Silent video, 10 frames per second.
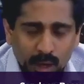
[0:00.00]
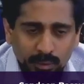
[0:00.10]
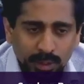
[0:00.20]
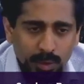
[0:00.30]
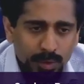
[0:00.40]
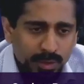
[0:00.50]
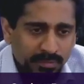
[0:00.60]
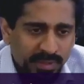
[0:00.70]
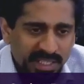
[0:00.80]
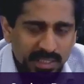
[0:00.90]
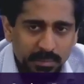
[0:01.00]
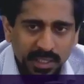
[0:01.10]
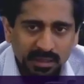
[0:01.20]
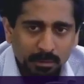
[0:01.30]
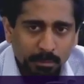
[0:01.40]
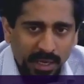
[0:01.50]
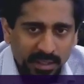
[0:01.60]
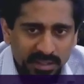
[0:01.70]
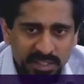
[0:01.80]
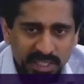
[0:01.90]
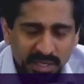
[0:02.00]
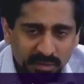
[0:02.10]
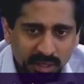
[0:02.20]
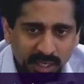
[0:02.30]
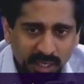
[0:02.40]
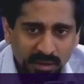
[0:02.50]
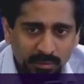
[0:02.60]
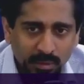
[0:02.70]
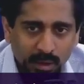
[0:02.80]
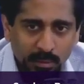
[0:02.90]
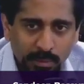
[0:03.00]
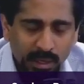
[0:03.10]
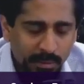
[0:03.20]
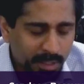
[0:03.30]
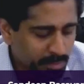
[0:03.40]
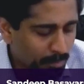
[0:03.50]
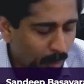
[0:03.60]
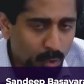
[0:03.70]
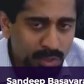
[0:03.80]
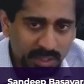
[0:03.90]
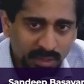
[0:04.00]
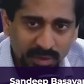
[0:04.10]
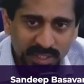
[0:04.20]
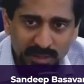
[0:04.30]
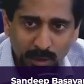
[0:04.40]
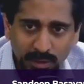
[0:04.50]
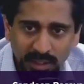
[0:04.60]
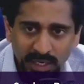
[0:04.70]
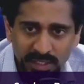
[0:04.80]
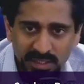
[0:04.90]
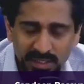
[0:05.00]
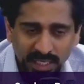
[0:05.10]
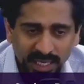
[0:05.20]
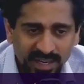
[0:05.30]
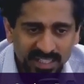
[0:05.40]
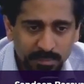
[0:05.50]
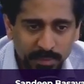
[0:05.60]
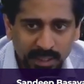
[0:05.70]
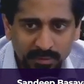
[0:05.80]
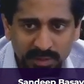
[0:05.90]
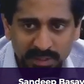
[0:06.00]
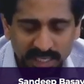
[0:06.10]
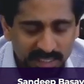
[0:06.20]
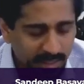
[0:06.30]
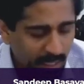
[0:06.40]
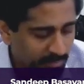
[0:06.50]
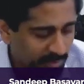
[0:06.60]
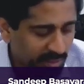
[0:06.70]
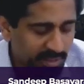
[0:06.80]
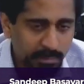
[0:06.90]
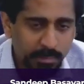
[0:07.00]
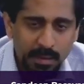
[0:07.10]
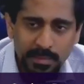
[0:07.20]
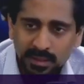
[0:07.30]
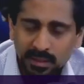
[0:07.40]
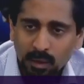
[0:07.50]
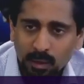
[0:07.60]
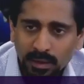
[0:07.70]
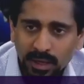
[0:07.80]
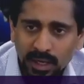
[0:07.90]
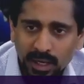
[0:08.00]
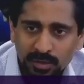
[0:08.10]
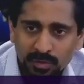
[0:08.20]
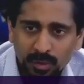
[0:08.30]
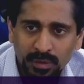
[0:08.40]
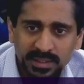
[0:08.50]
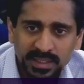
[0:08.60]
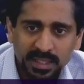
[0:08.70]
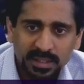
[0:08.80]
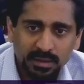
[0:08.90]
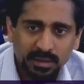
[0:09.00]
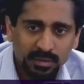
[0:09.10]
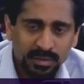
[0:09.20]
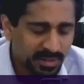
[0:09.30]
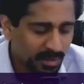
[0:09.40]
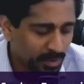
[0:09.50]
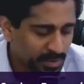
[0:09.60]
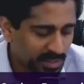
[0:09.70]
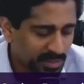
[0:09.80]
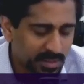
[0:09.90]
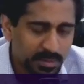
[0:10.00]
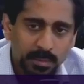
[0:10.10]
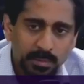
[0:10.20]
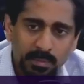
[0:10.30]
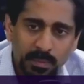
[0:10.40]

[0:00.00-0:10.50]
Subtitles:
Now, the use of DCB in our practice is generally in pretty much most restenotic lesions, irrespective of the stent type, whether it's a bare metal or a drug-eluting stent restenosis.